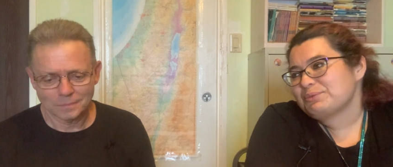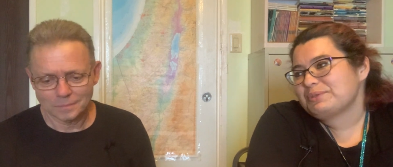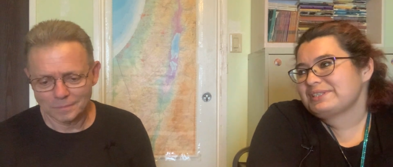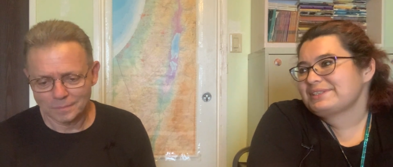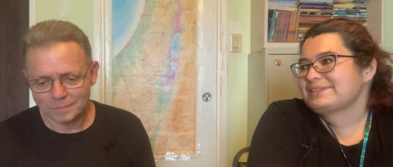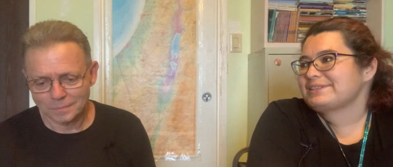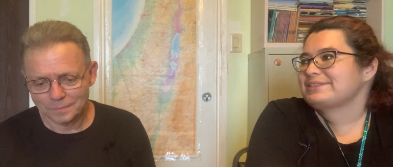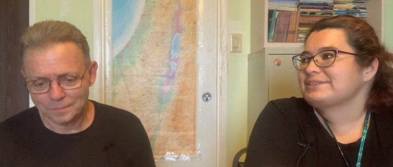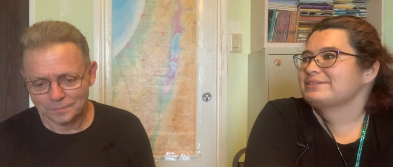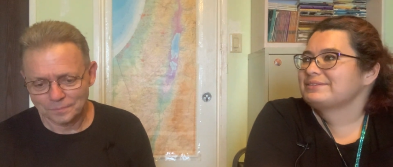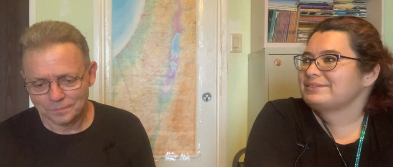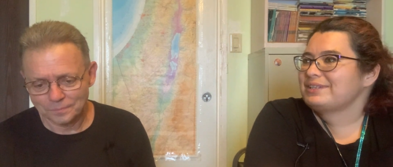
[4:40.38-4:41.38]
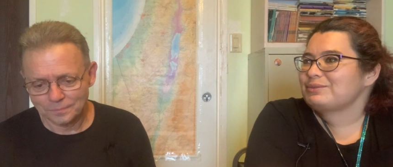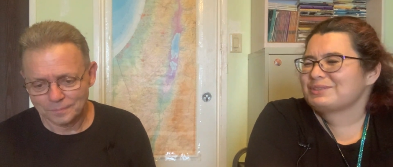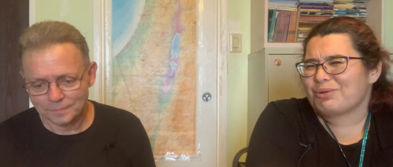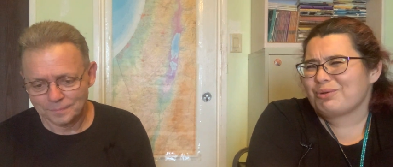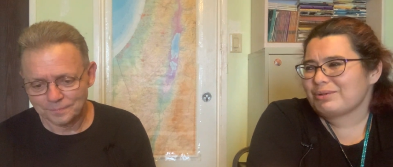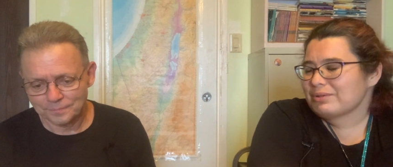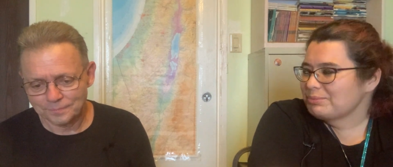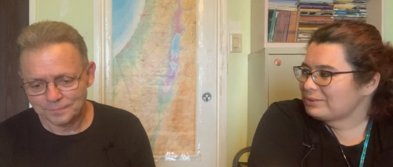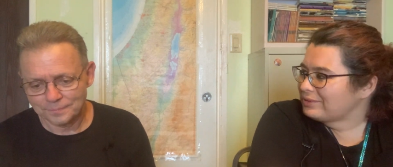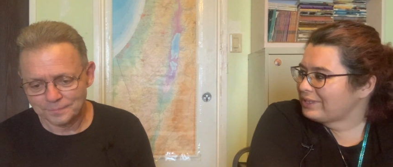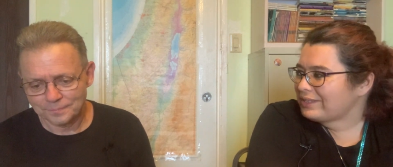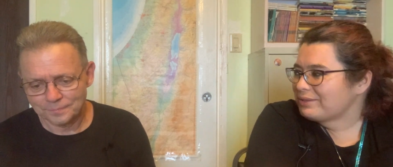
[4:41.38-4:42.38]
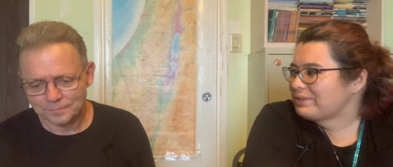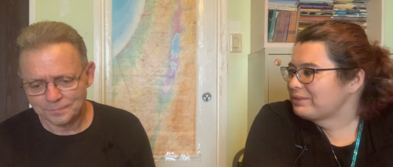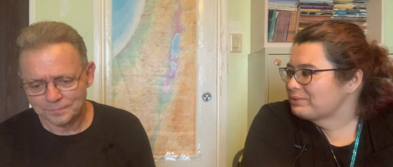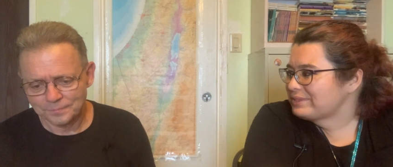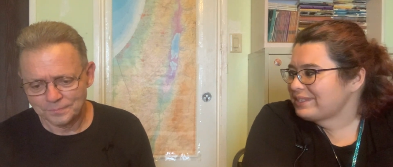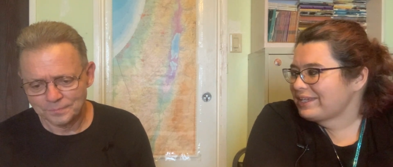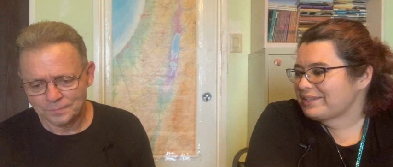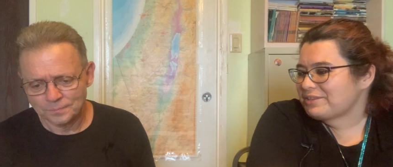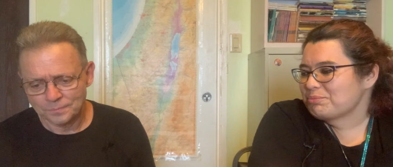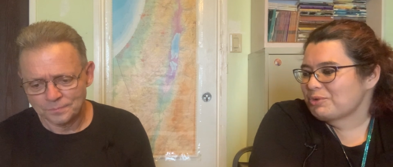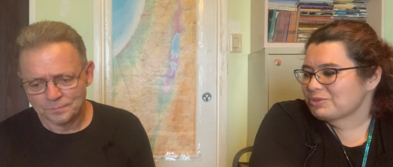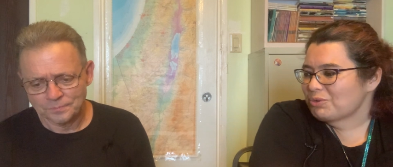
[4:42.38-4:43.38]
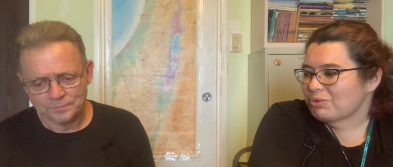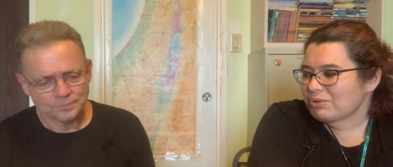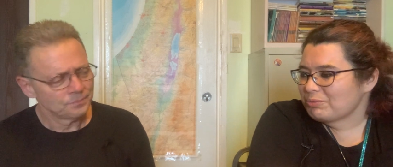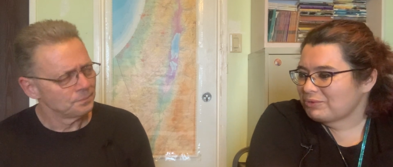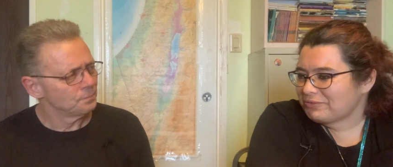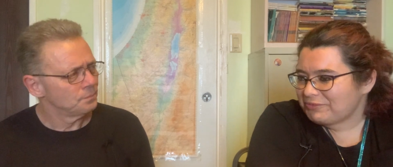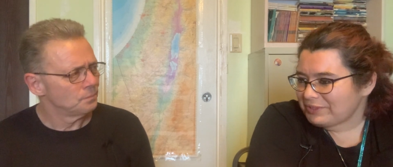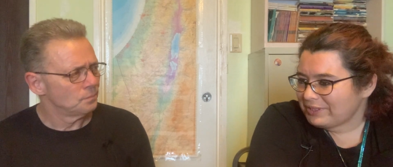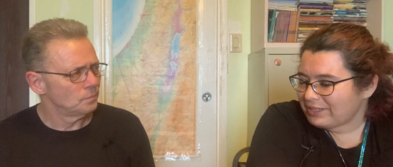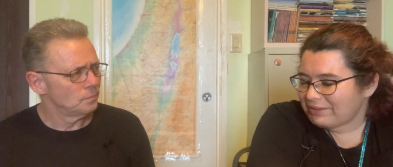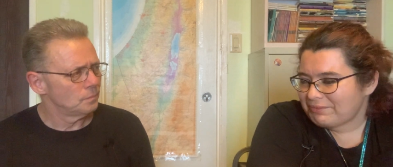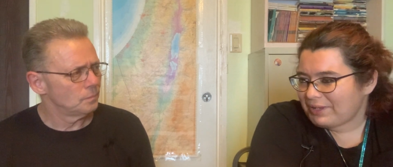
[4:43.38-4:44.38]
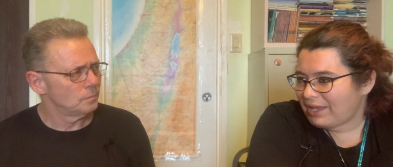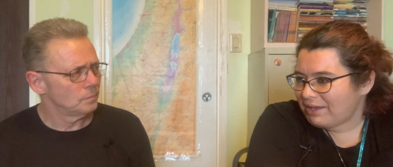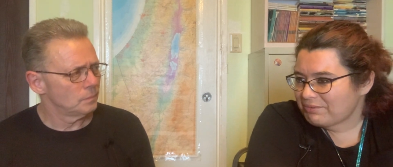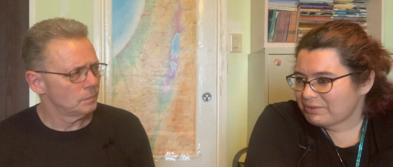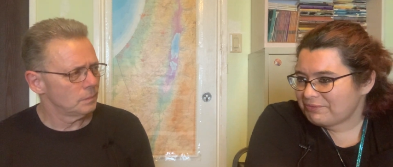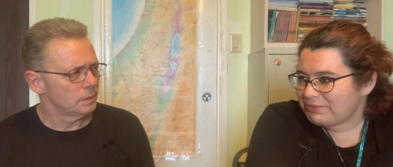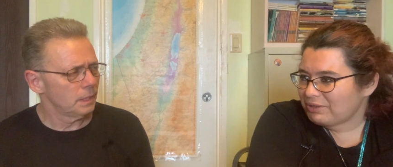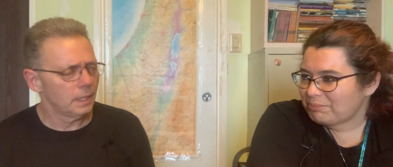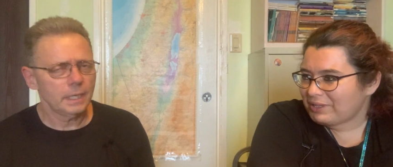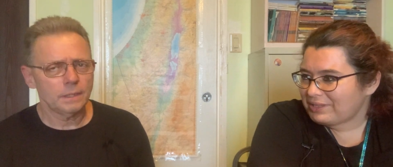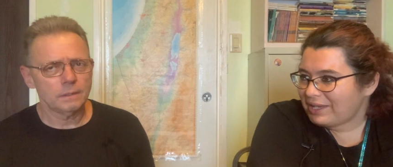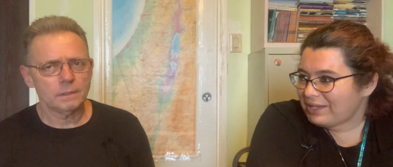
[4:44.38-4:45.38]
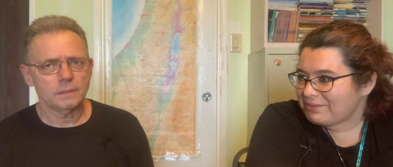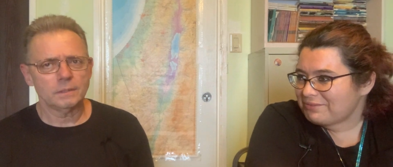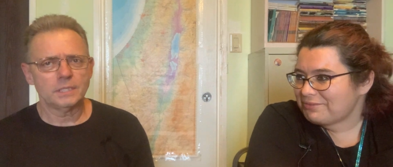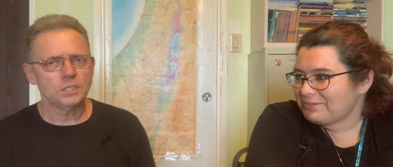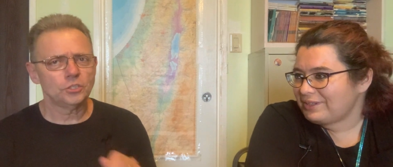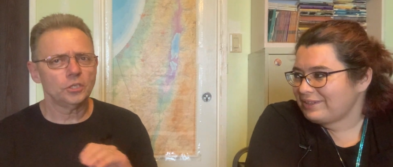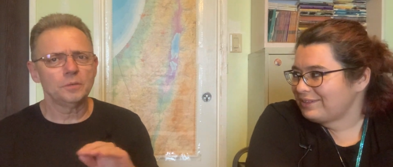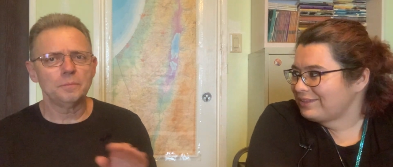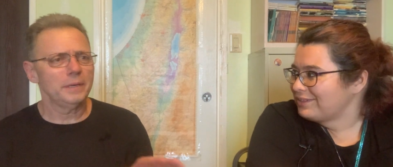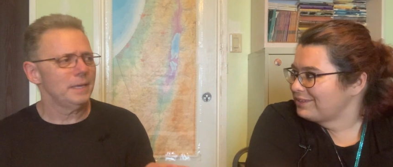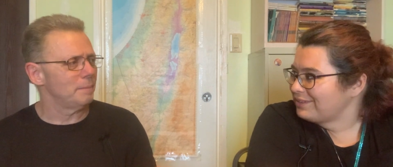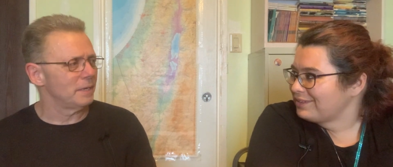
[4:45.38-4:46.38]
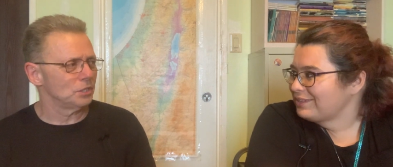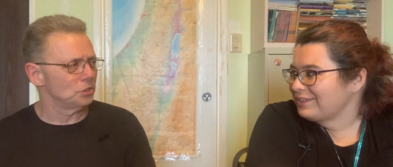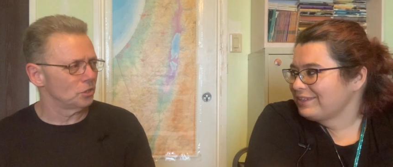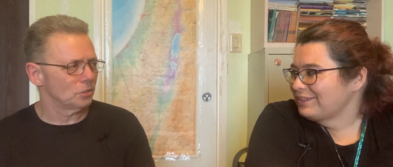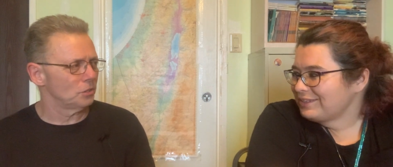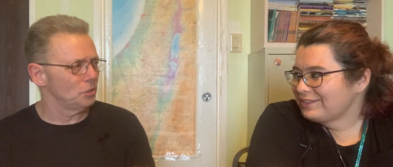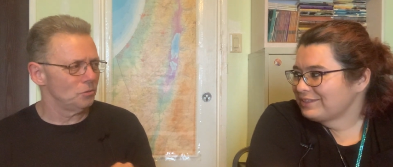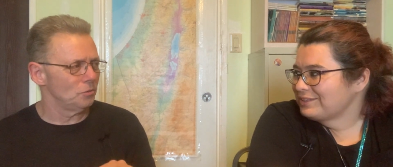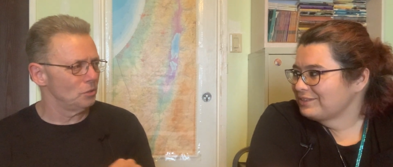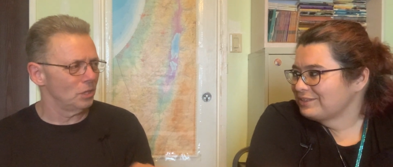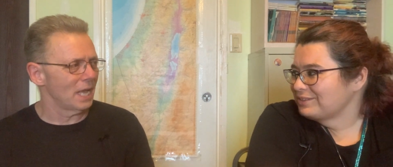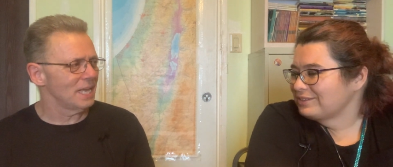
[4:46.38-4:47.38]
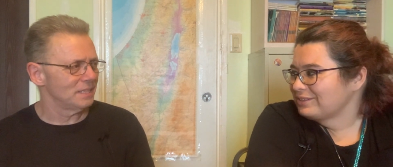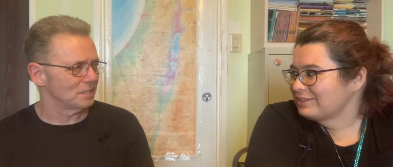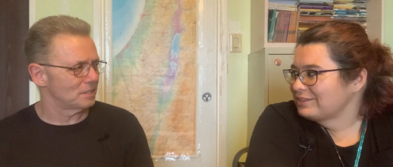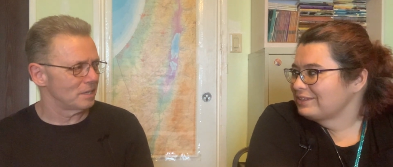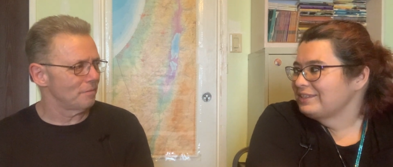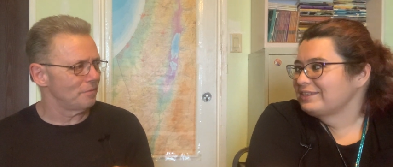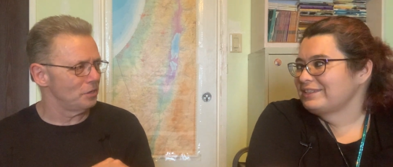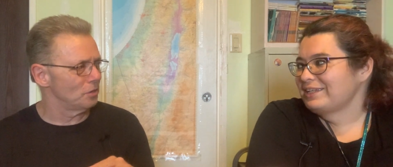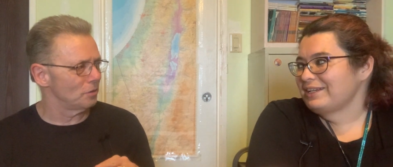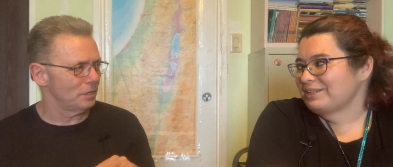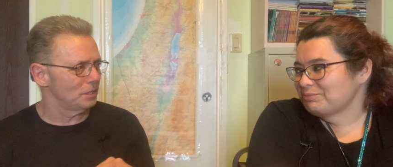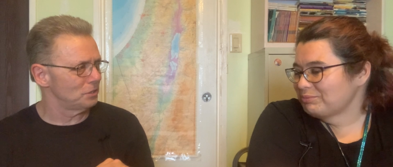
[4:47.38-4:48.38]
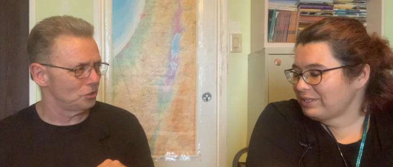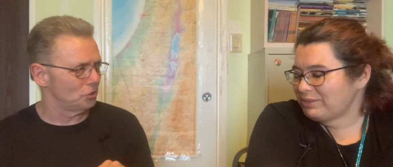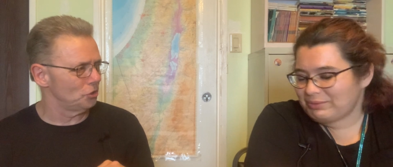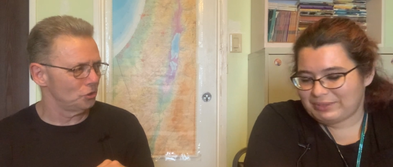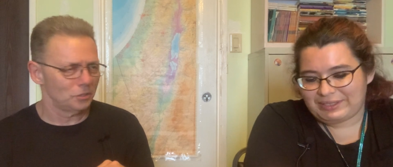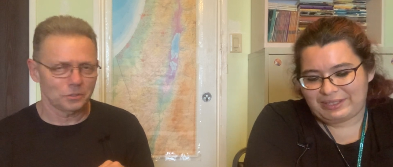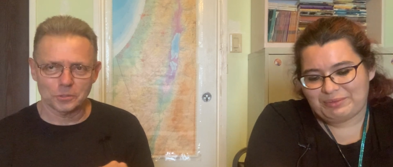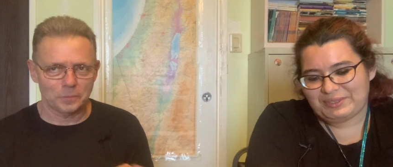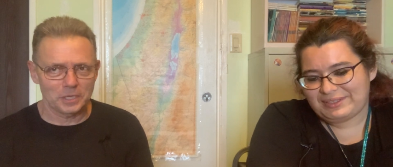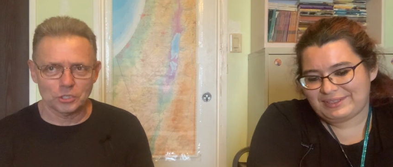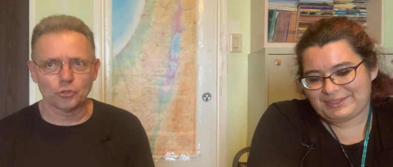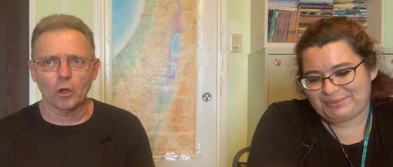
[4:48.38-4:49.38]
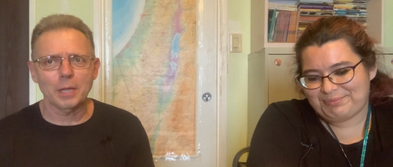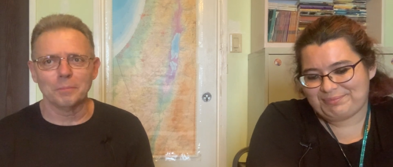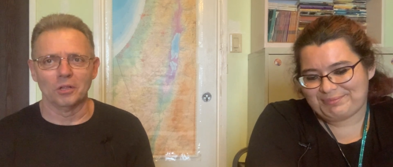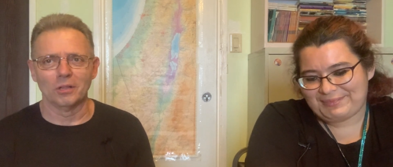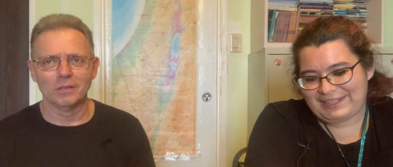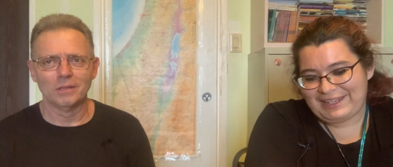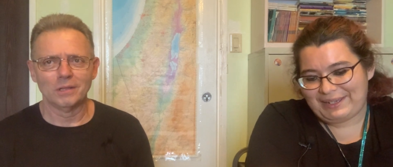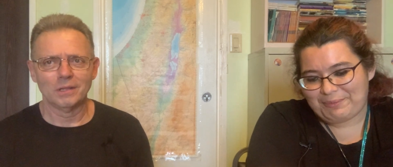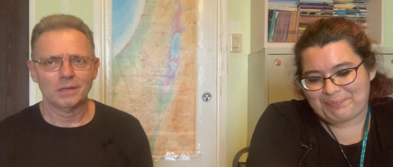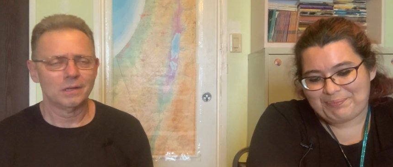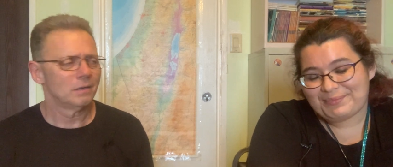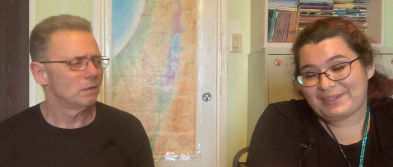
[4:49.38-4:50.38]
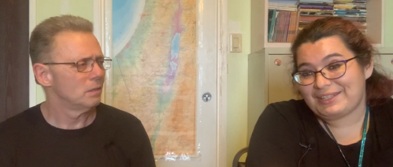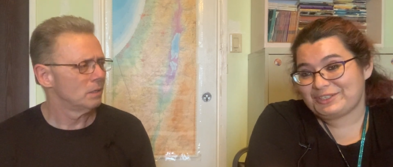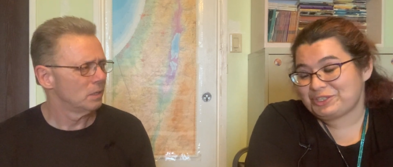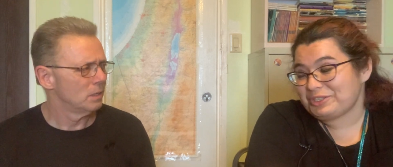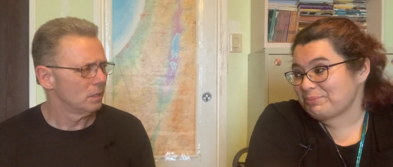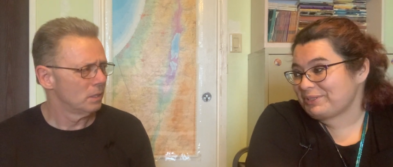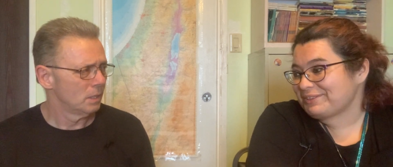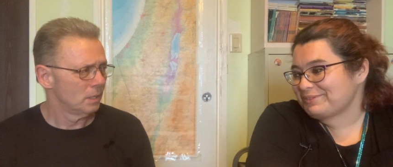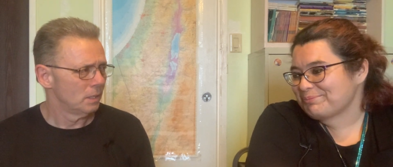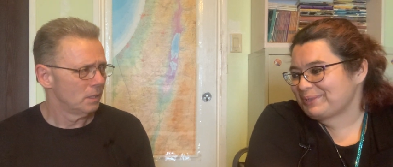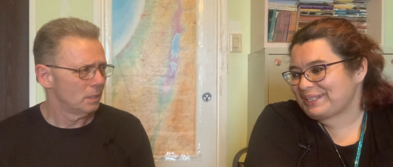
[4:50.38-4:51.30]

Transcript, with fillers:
Speaker 1: it was it was horrible. Like it, it, was like the most horrible feeling I've ever felt in my life. This shouldn't be
Speaker 2: because you're you, you like this stuff and yeah, it's, it, was, it was enjoyable.
Speaker 1: Yeah, it should have been,